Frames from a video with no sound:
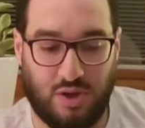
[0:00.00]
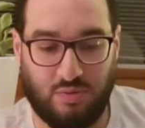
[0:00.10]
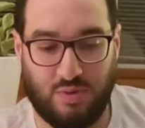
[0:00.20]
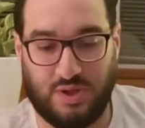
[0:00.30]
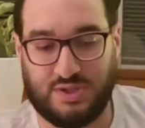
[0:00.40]
It
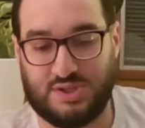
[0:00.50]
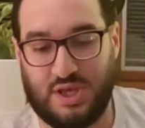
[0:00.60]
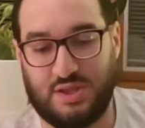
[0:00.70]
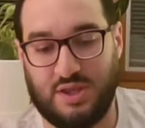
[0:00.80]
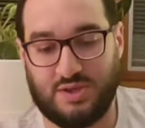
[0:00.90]

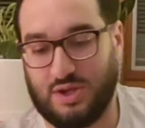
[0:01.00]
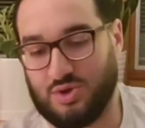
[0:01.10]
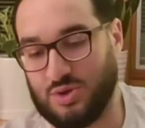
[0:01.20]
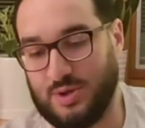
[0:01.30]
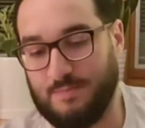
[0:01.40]
said that
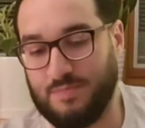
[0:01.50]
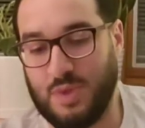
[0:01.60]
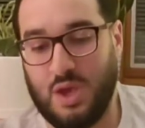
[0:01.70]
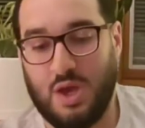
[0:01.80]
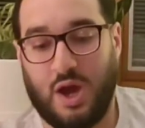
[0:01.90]
essentially,
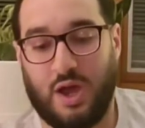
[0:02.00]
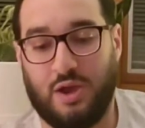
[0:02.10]
I